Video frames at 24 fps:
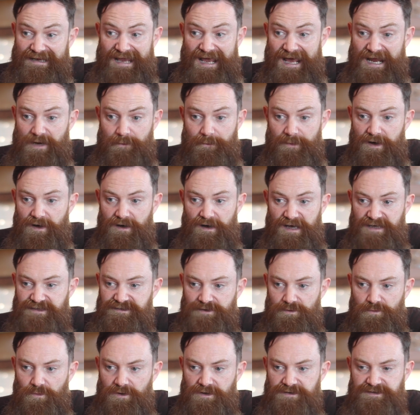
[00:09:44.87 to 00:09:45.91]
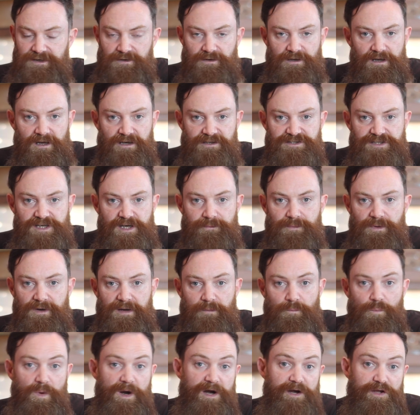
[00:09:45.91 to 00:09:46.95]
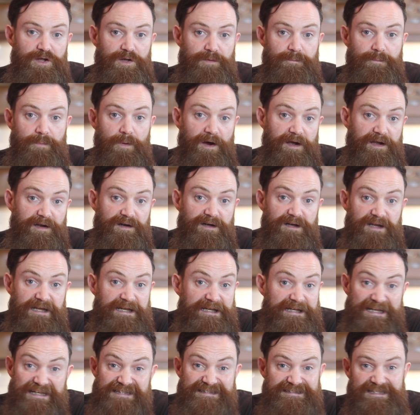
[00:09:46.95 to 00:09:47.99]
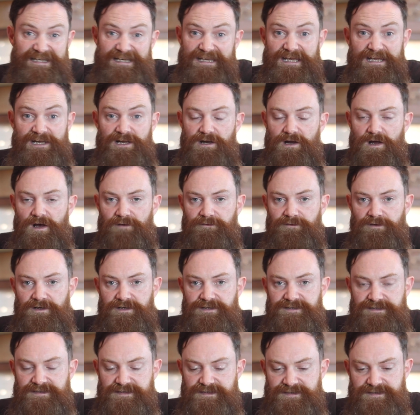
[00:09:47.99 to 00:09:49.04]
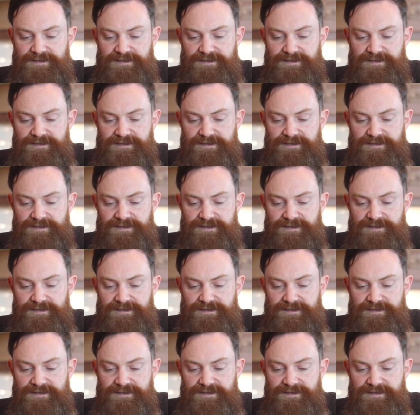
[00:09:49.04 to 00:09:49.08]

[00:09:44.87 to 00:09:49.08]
can of beer actually works out a lot cheaper than where you'd buy it in, let's say, in an off license.